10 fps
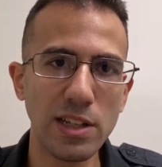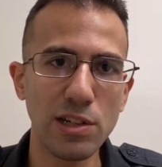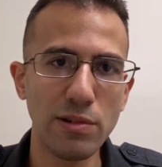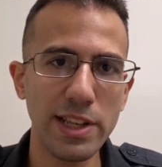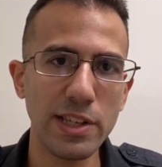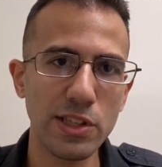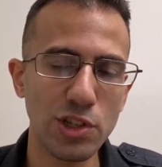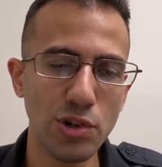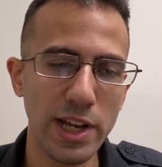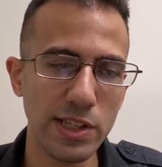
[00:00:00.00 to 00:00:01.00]
Horrendous
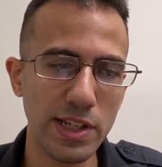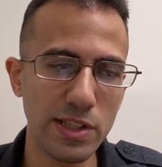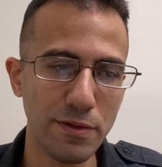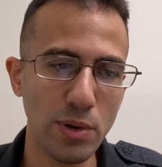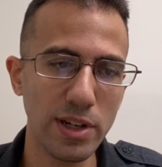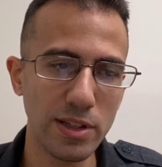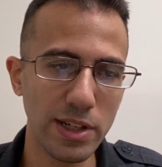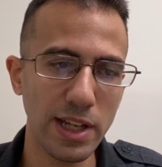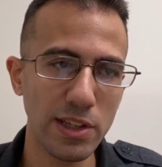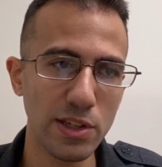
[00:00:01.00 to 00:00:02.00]
atrocities. If you want to
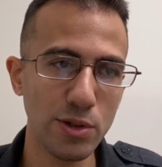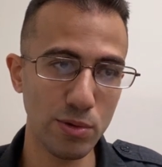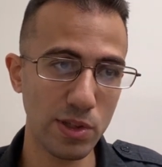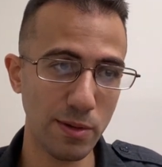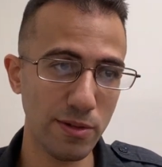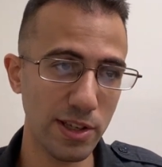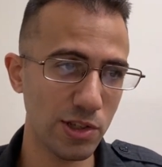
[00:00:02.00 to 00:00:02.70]
look into some of these,